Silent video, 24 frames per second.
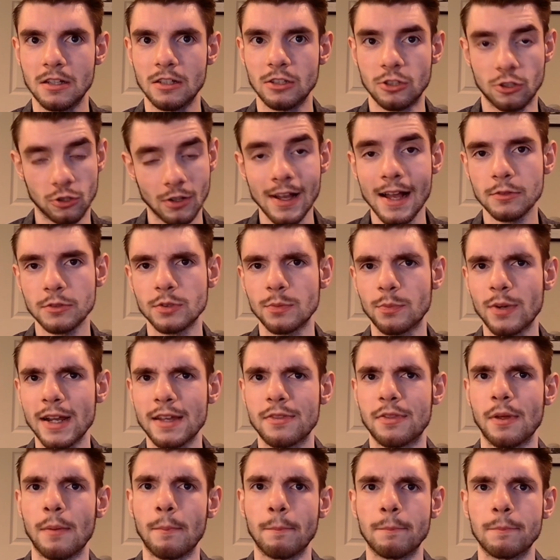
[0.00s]
you're allowed to break
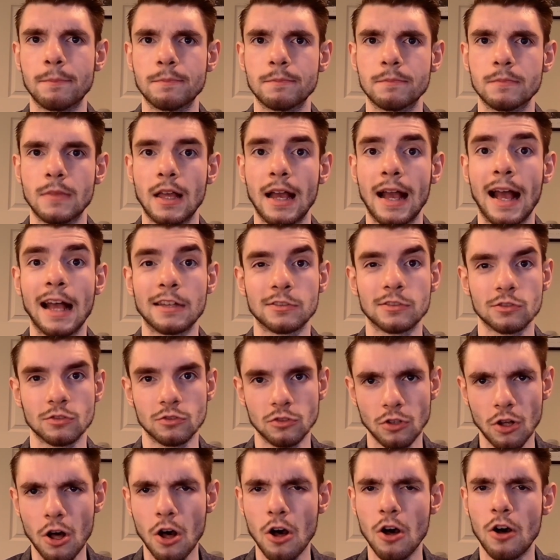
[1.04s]
them, as
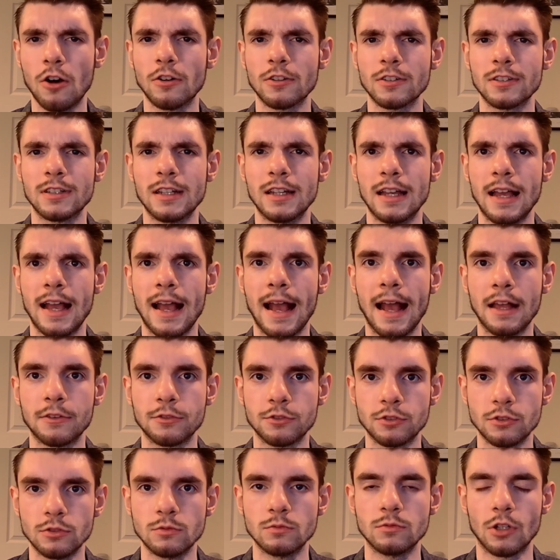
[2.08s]
long as
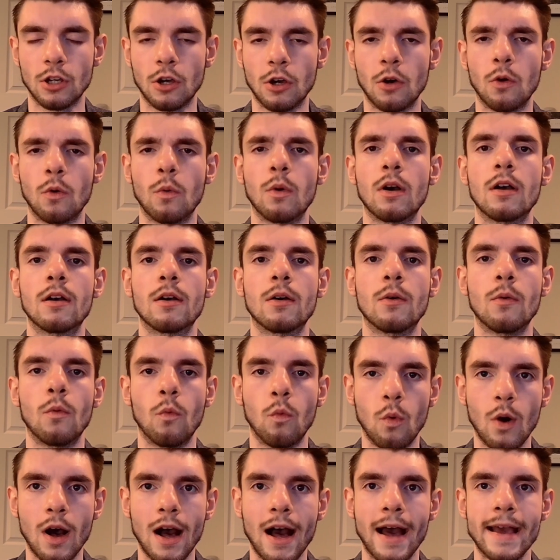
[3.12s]
you know
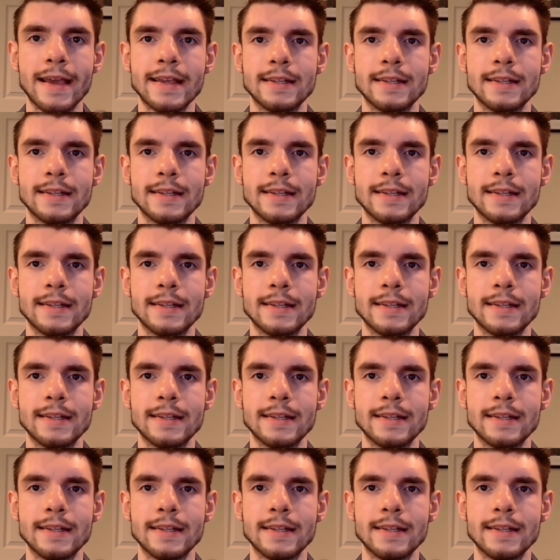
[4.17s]
why.